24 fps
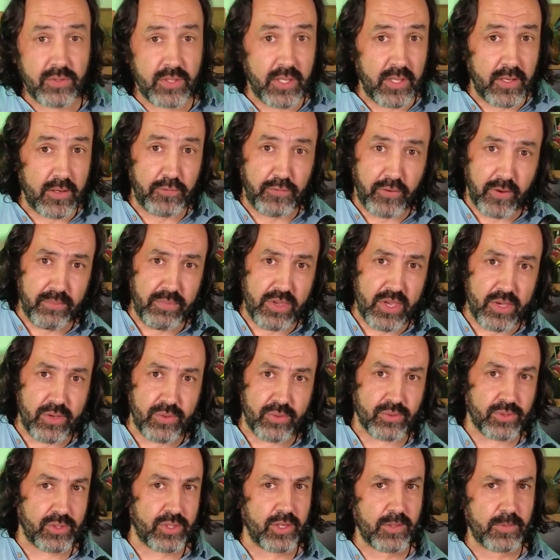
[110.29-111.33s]
hear from
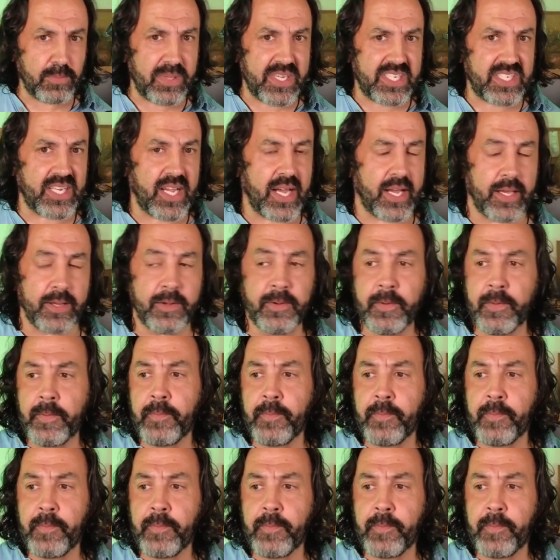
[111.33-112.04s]
you. Don't be shy.